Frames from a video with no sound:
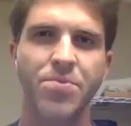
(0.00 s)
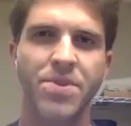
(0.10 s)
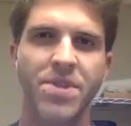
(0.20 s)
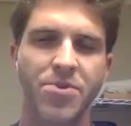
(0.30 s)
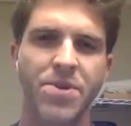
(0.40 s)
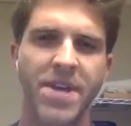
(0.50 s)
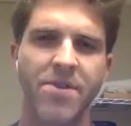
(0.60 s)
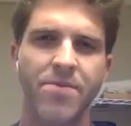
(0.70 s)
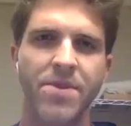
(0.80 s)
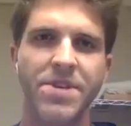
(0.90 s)
did you say
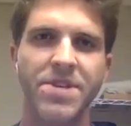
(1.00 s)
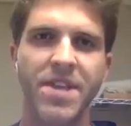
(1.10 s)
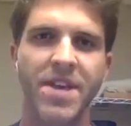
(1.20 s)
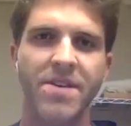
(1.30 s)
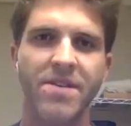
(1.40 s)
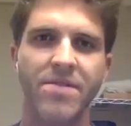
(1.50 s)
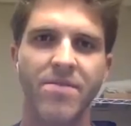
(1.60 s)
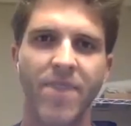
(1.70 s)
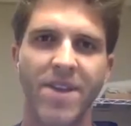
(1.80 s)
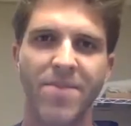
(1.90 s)
a release date?
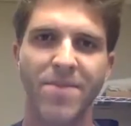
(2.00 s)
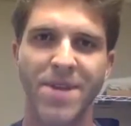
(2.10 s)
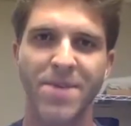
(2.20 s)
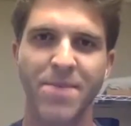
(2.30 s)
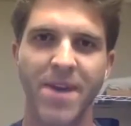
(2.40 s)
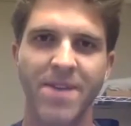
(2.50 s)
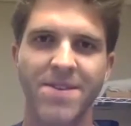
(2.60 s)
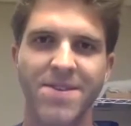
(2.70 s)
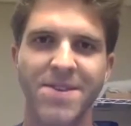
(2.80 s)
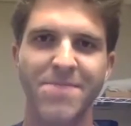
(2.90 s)
When can we expect
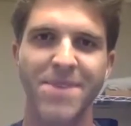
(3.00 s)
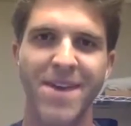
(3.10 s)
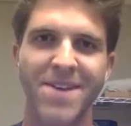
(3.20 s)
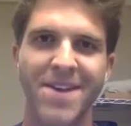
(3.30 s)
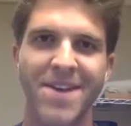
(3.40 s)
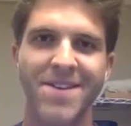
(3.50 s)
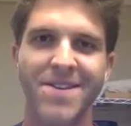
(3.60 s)
the CPSS?